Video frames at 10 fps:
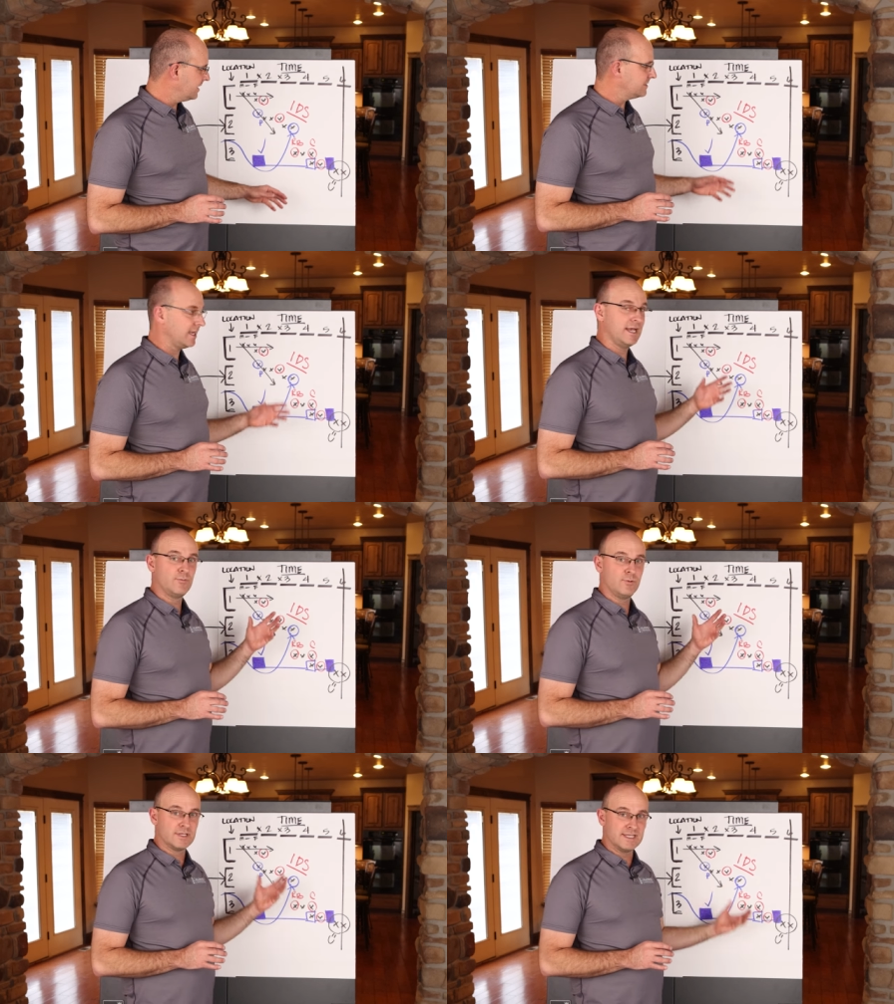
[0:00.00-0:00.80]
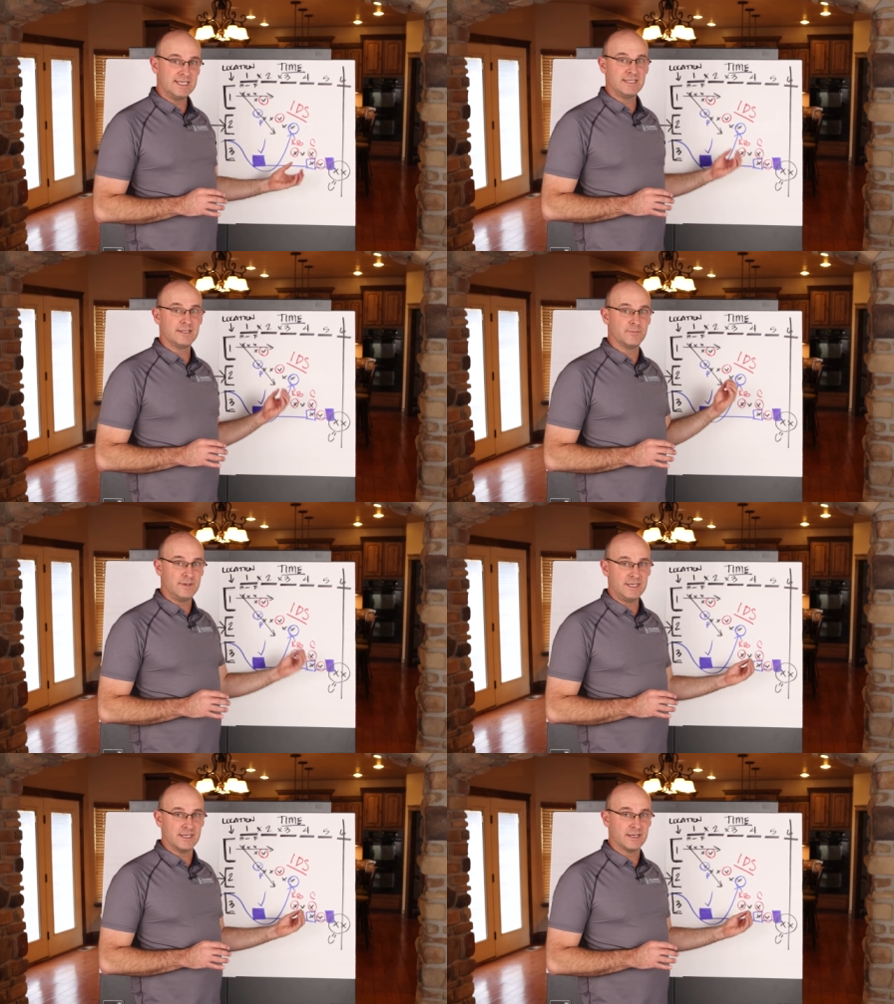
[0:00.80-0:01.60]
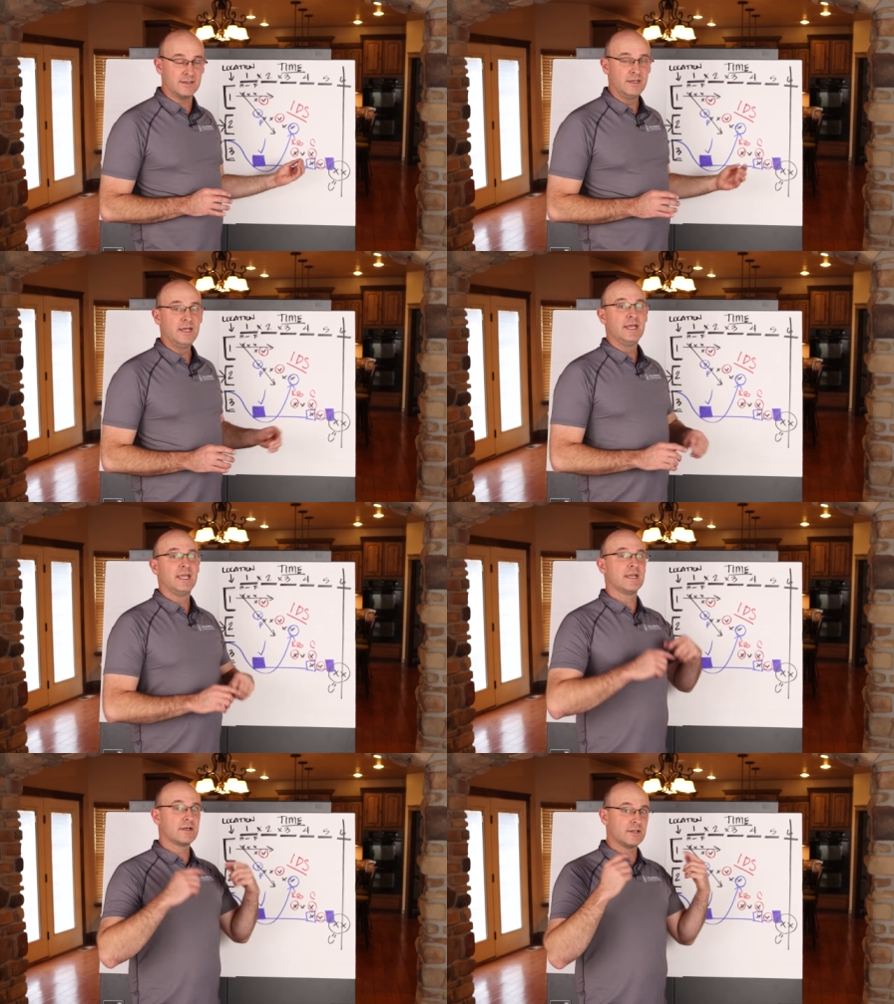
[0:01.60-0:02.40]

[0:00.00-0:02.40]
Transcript: these and will lead the meeting in